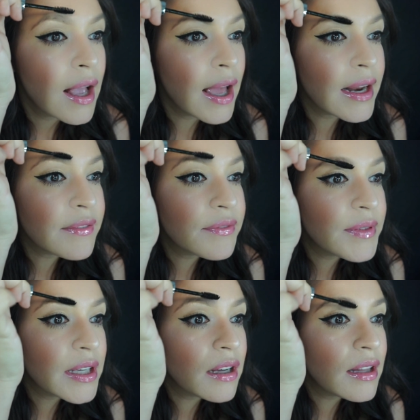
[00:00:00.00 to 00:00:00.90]
And I
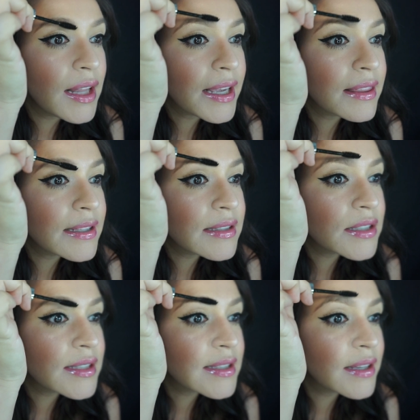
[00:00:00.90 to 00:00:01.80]
feel like this
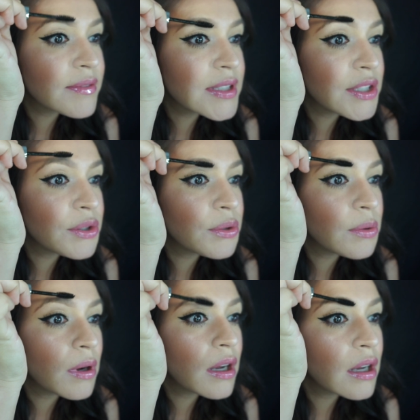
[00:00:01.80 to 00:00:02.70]
just gives
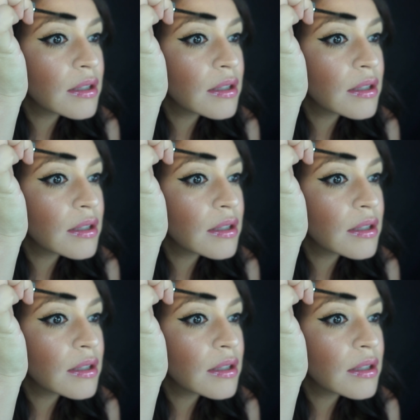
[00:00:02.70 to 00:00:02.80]
you